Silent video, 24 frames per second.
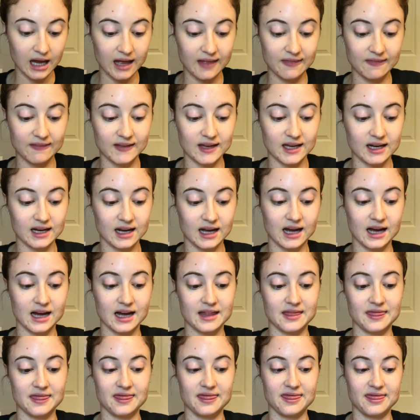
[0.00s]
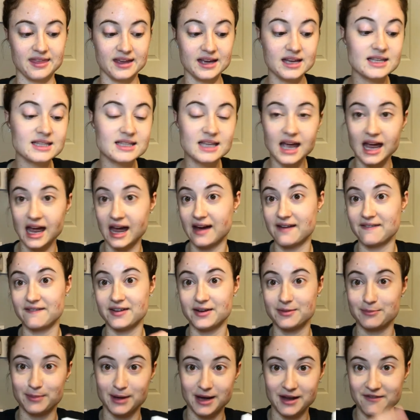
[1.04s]
And then on this half
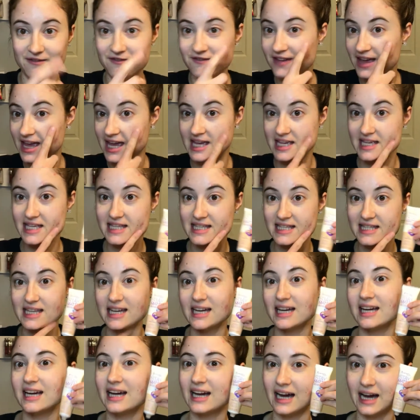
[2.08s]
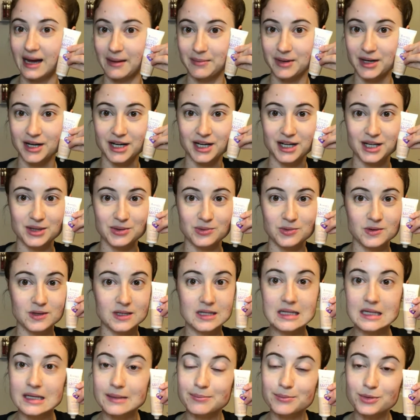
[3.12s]
of my face, I'm going to use
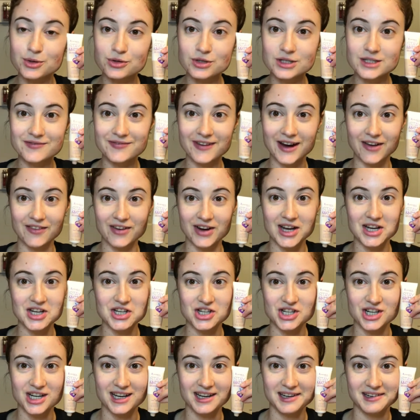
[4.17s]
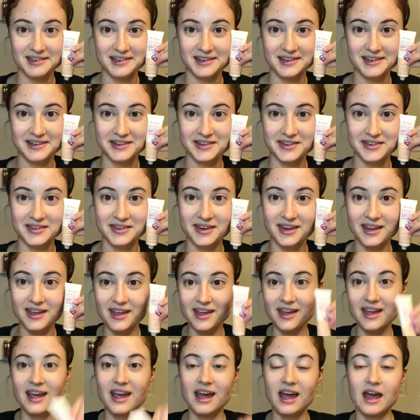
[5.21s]
the Mousse Foundation.
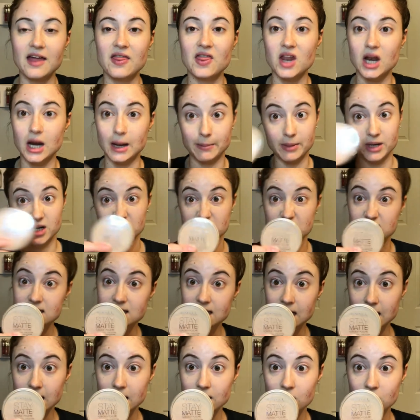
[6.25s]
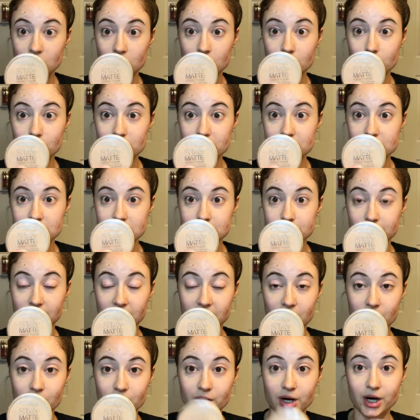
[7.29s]
And then I'm going to set it all with this
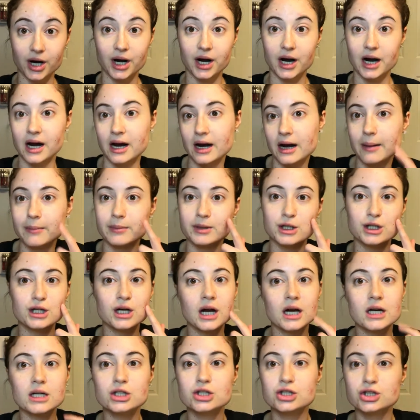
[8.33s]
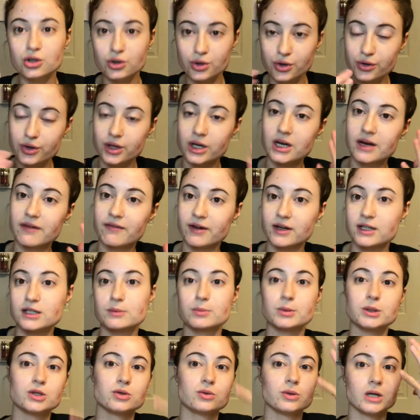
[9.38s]
powder. And I'm going to kind of show you the difference
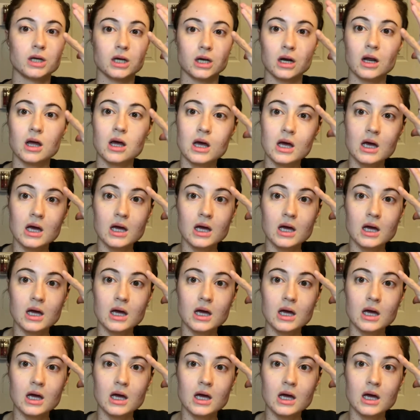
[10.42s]
between